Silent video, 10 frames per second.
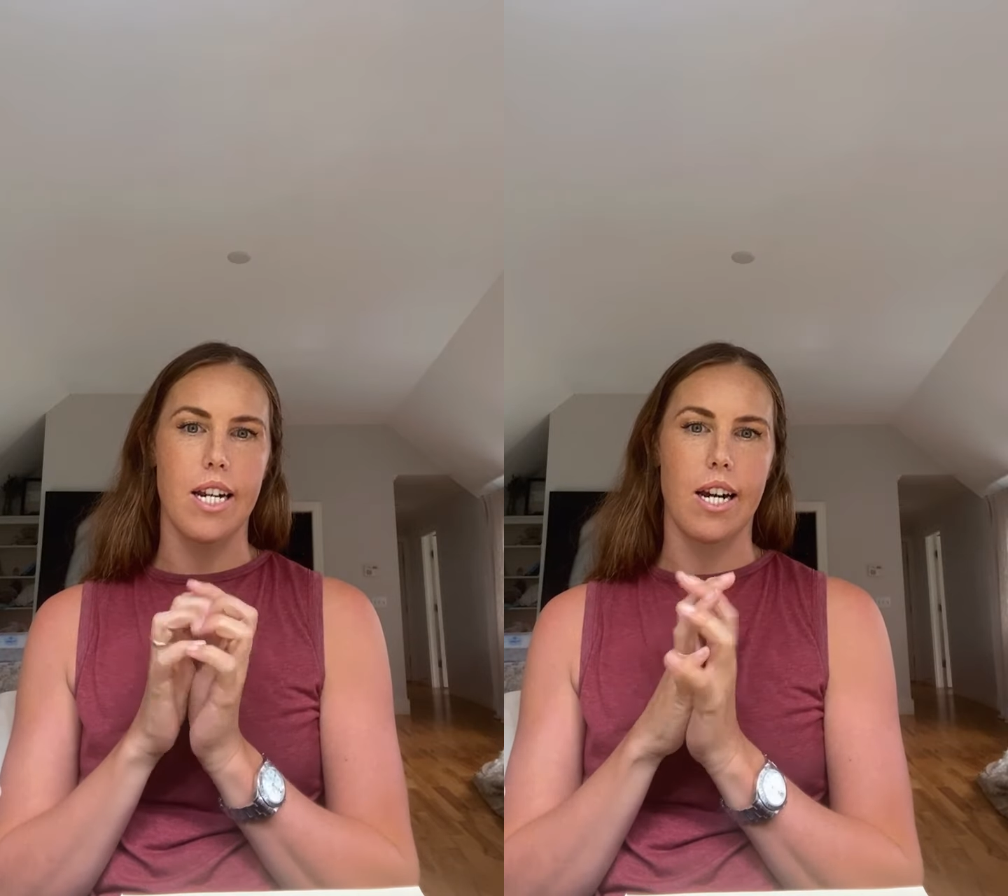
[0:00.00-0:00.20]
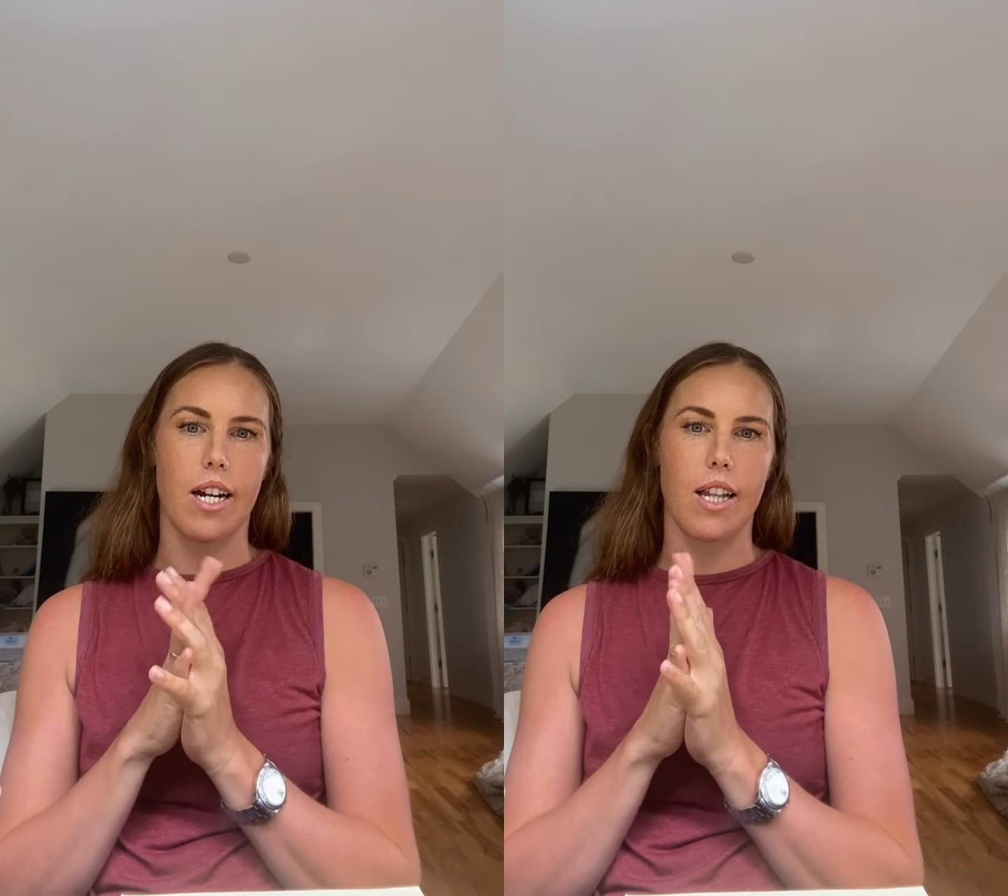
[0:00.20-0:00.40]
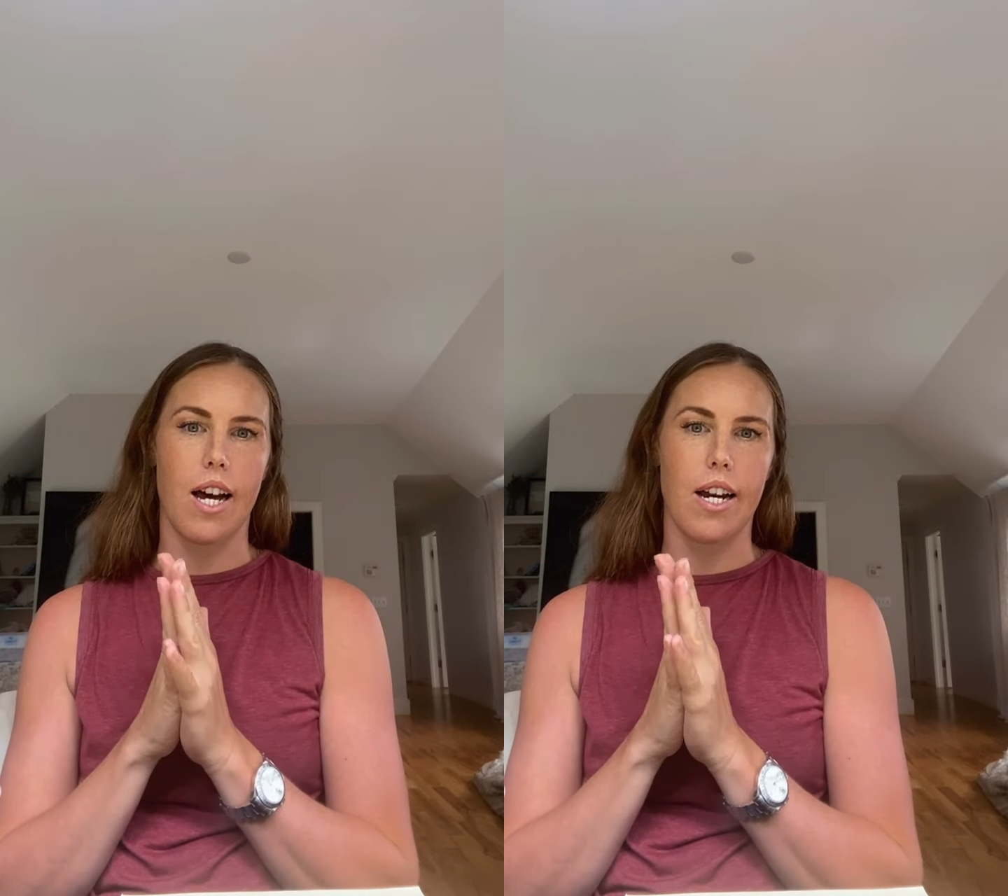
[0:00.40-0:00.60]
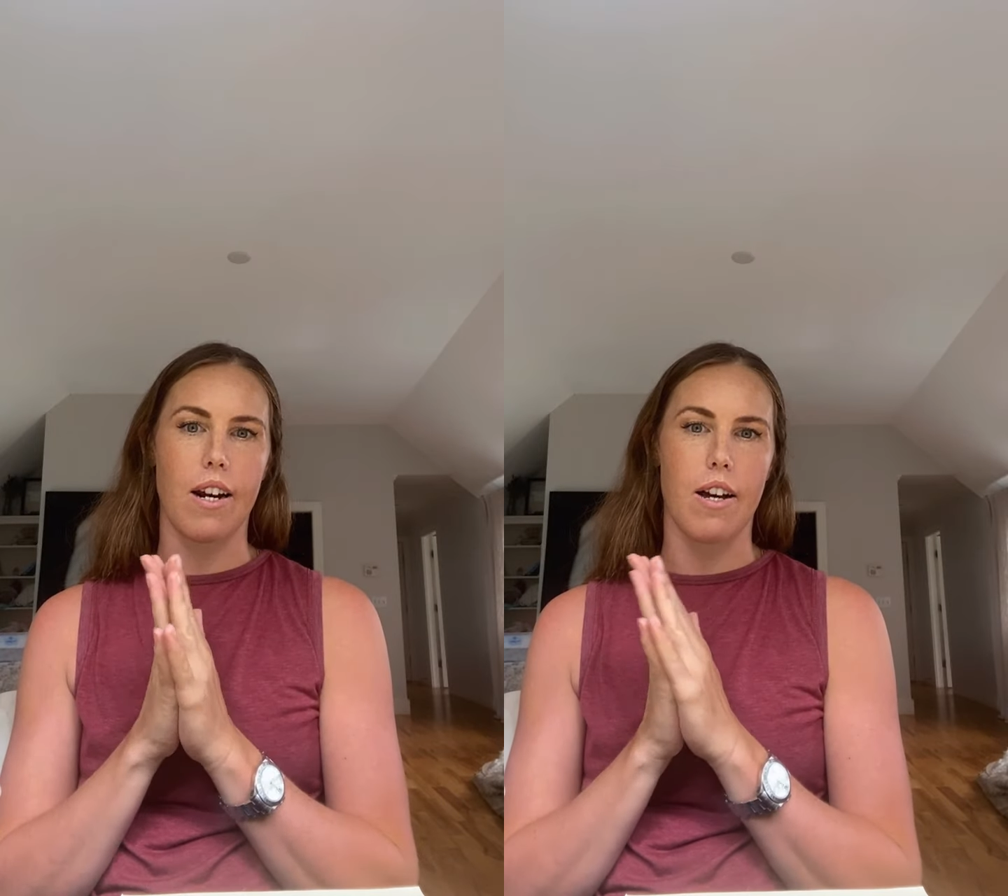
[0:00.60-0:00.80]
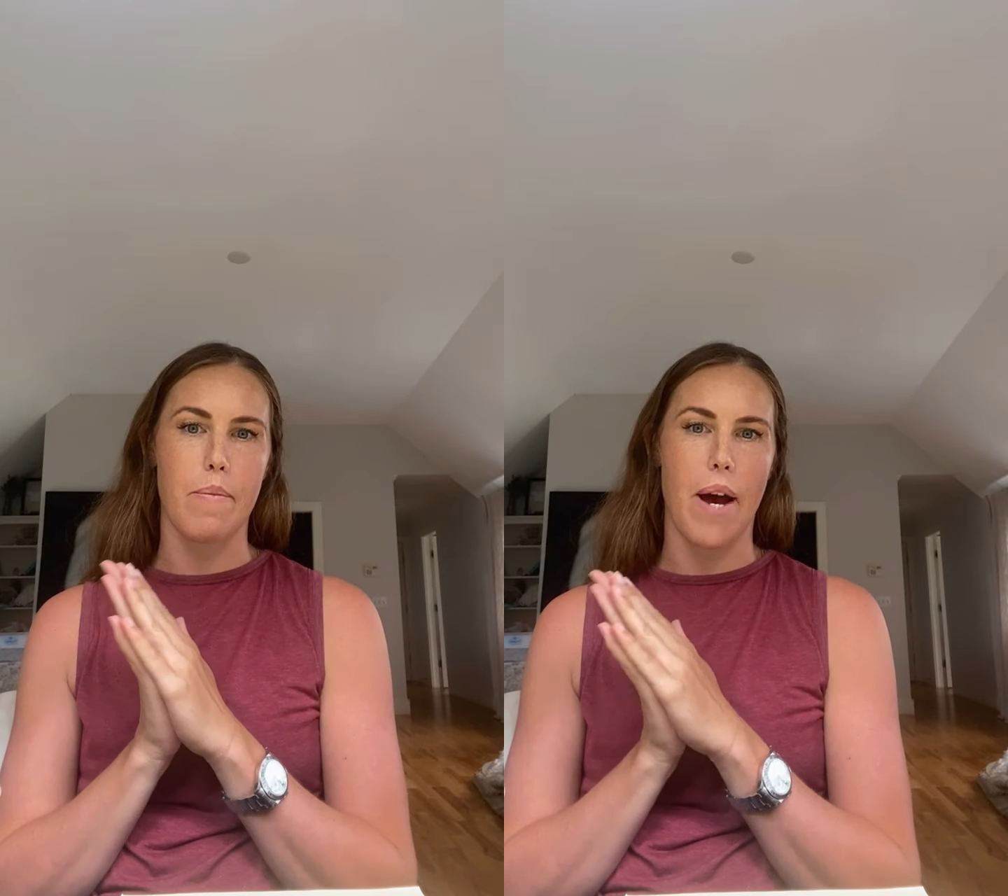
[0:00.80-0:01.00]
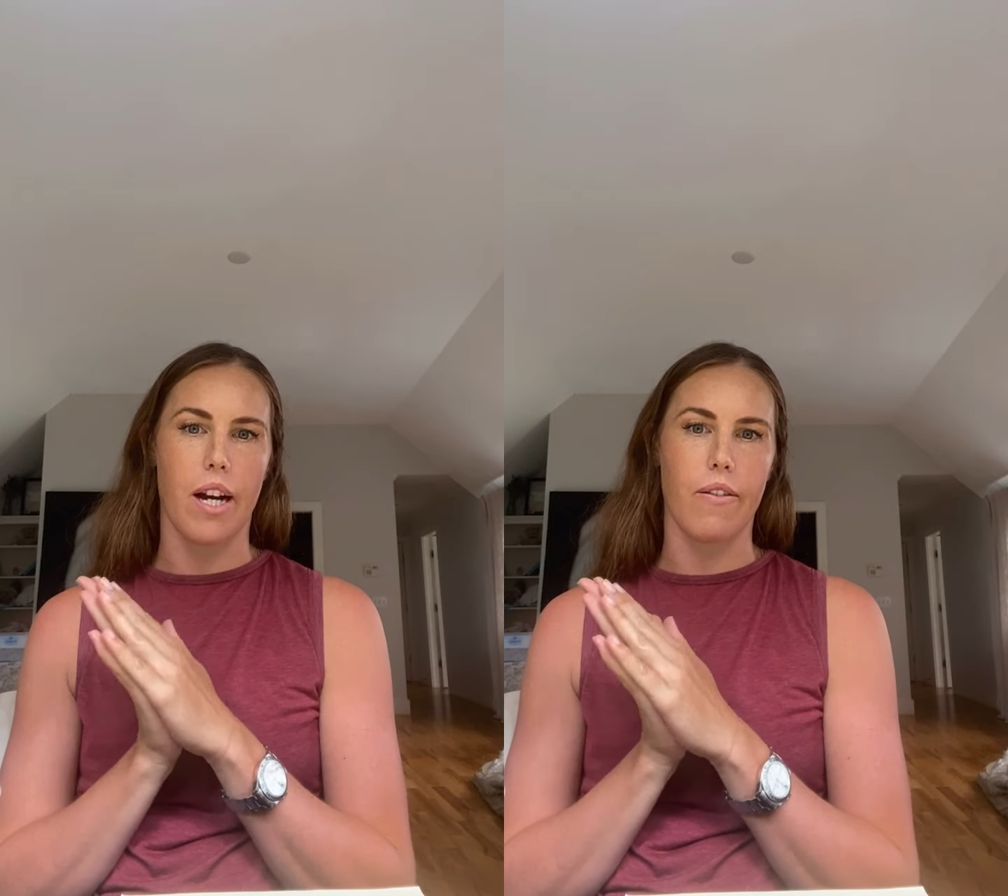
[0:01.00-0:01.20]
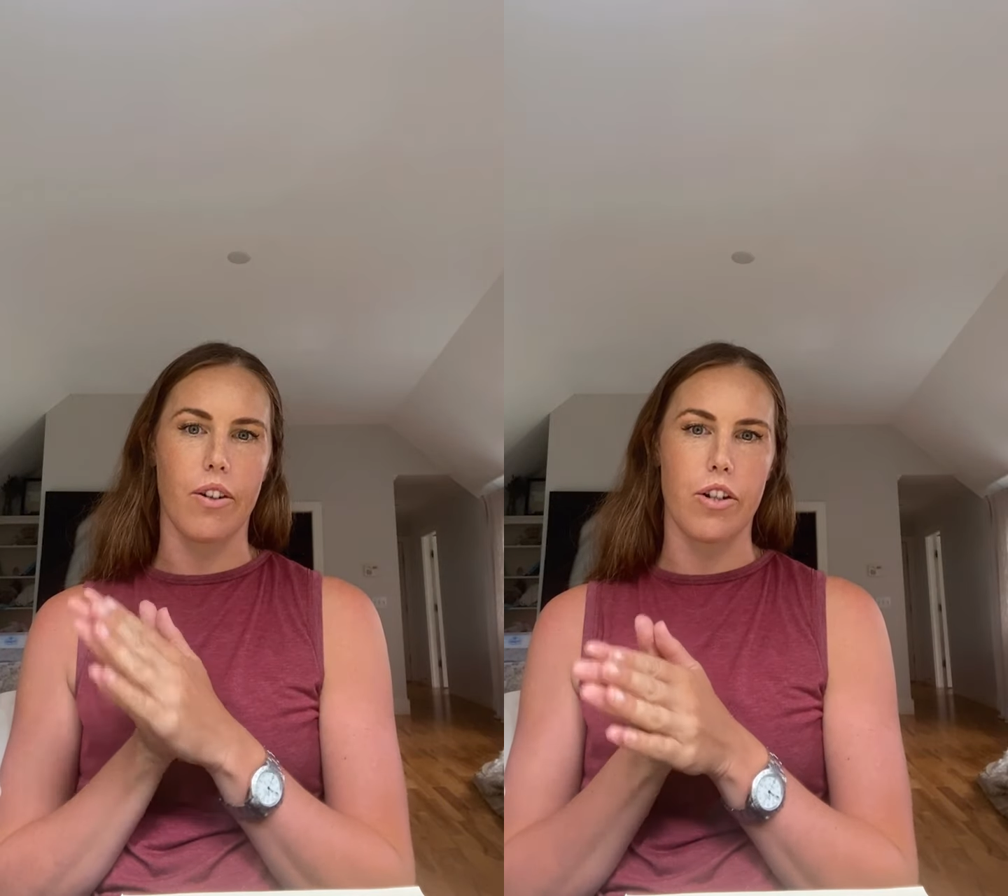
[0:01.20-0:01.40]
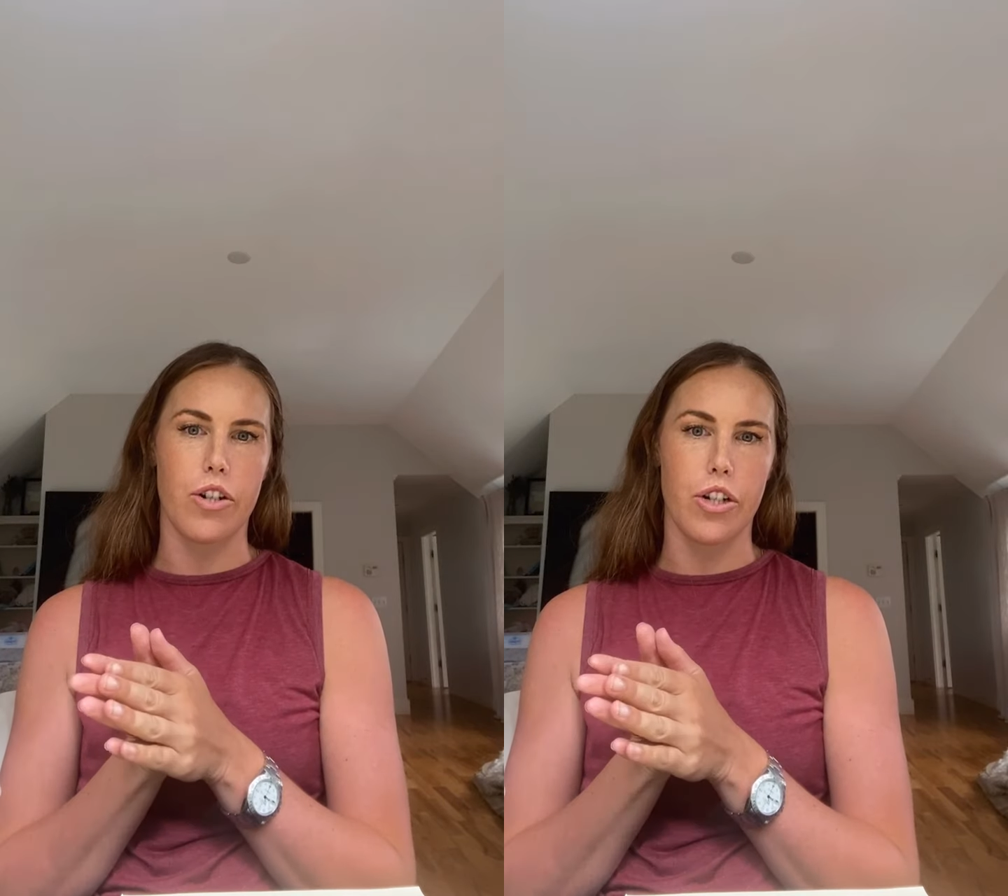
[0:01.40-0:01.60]
incline on the back of
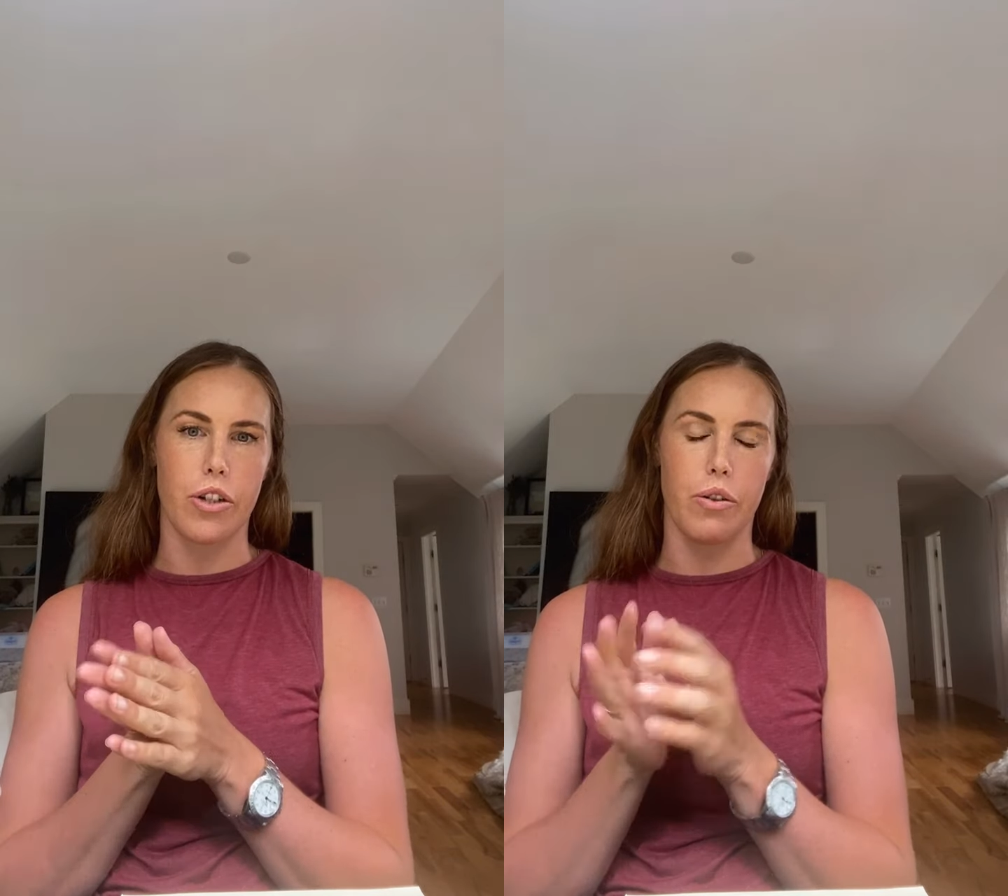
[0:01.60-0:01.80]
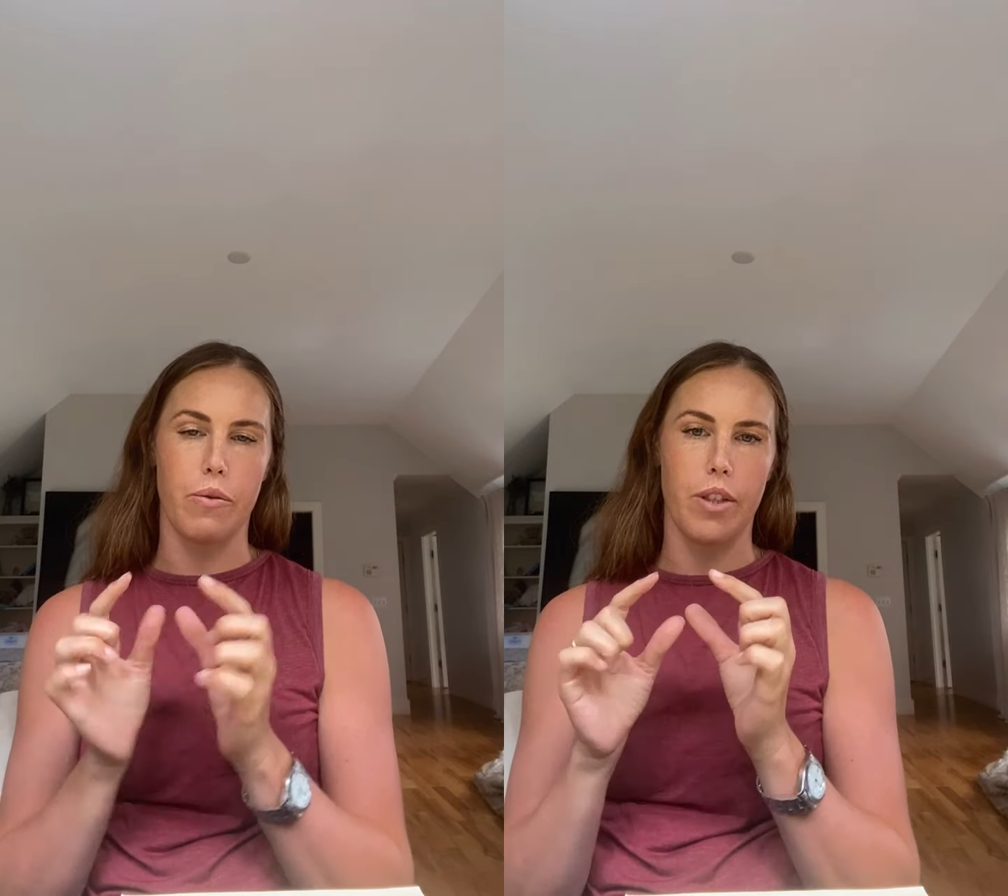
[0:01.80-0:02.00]
her shoe